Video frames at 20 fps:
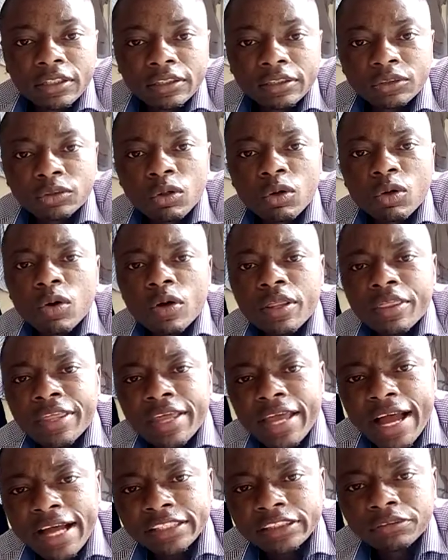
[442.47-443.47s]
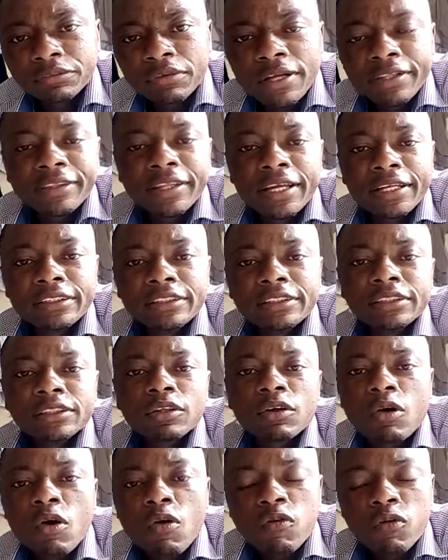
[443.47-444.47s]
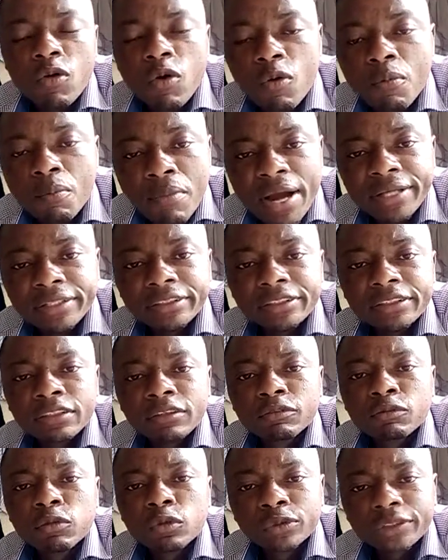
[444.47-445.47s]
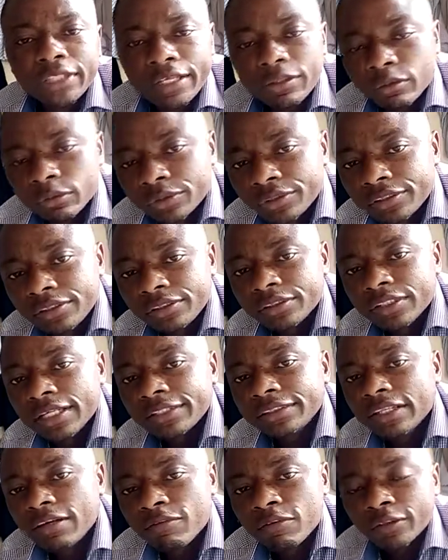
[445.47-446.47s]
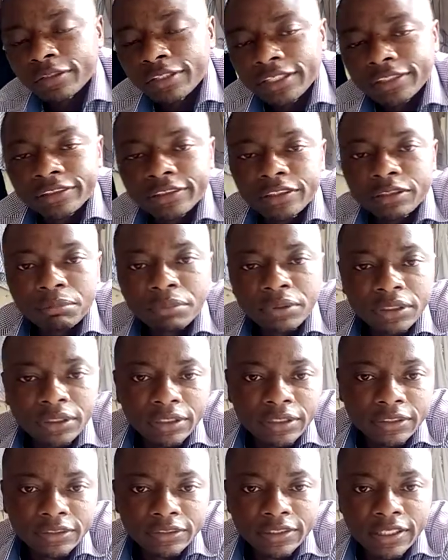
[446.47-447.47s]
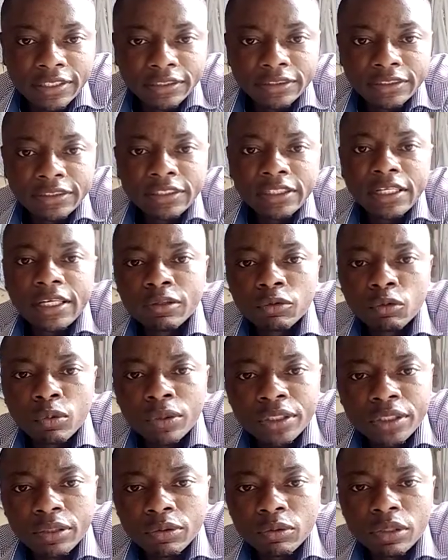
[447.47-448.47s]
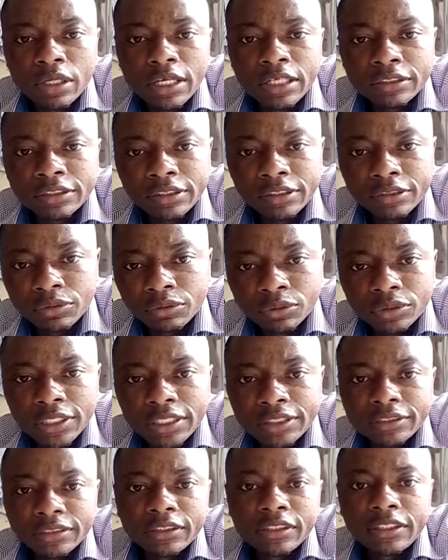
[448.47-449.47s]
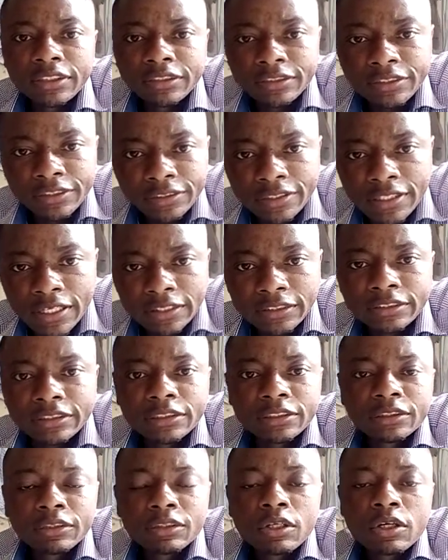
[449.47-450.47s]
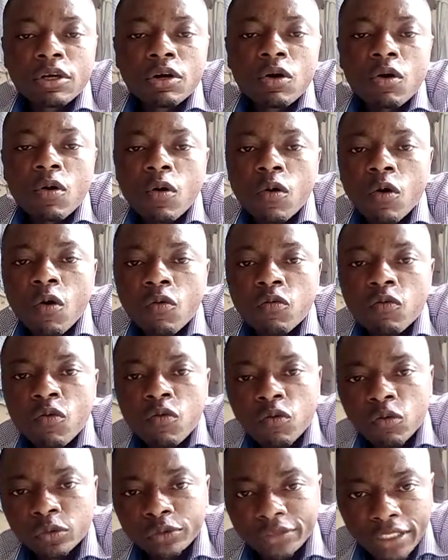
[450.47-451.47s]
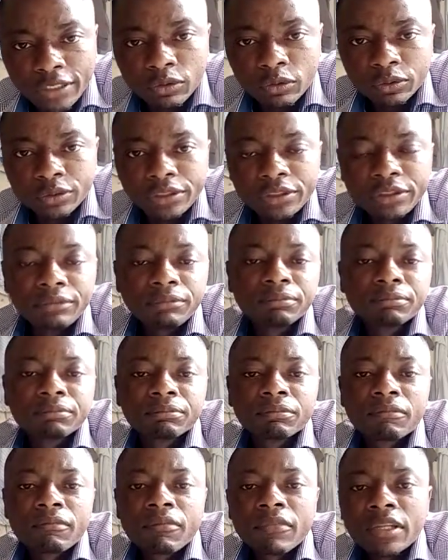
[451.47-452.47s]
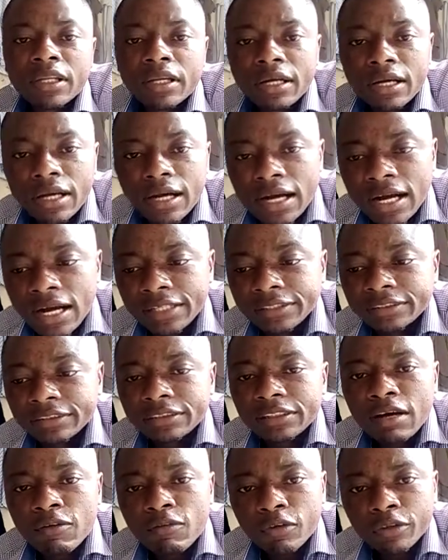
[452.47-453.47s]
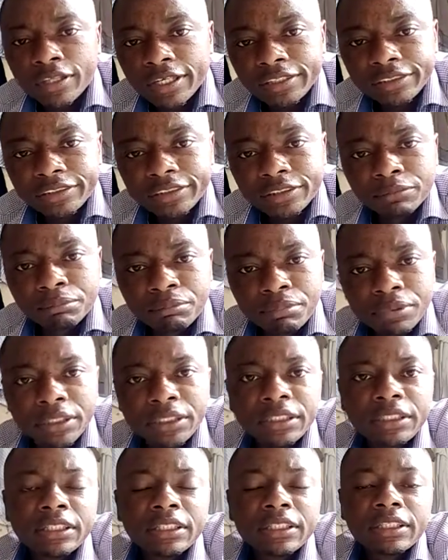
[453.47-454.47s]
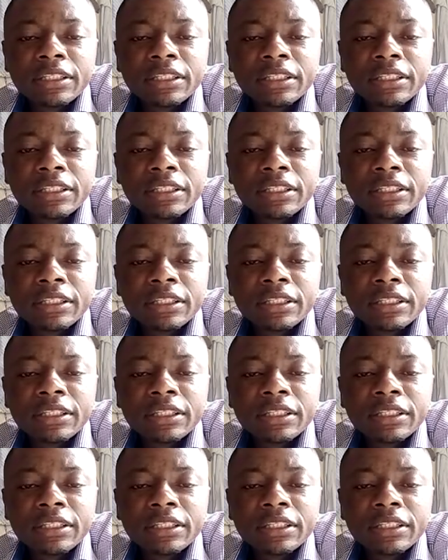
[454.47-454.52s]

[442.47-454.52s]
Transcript: So the advantage of combining flucytosine and amphotericin B is that it reduces resistance of flucytosine, and amphotericin B